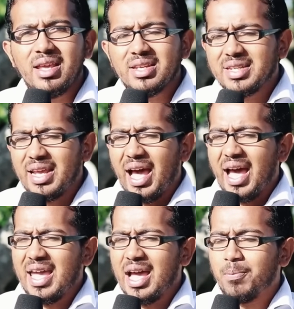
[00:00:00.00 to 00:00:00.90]
Say,
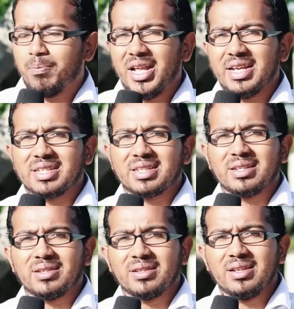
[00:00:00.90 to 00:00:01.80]
I am
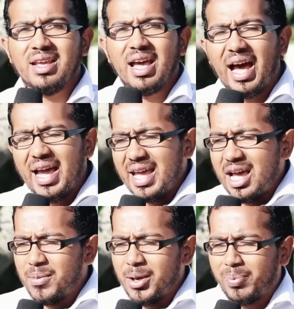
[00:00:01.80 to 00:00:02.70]
blessed. I
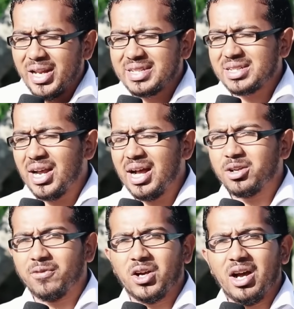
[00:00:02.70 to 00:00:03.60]
am a blessed
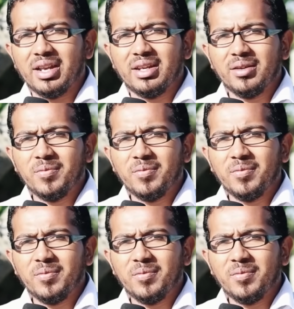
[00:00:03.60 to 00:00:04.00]
child of God.